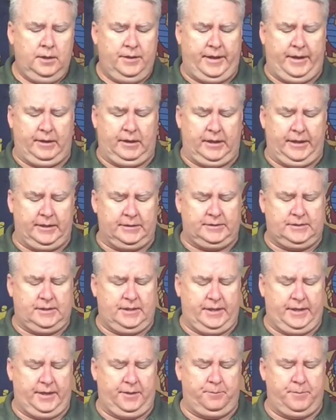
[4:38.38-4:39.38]
They
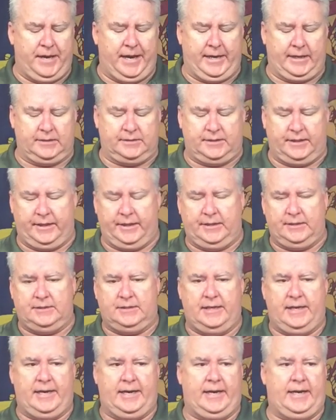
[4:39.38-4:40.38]
list the
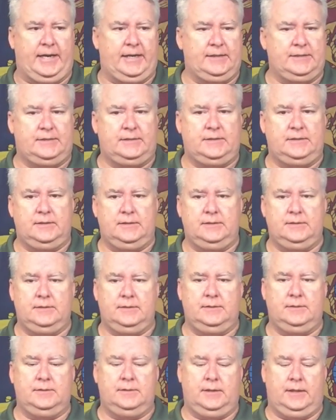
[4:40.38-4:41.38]
magazines as
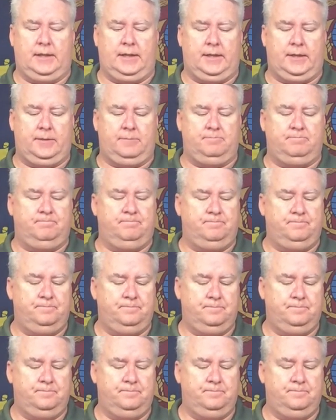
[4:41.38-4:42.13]
either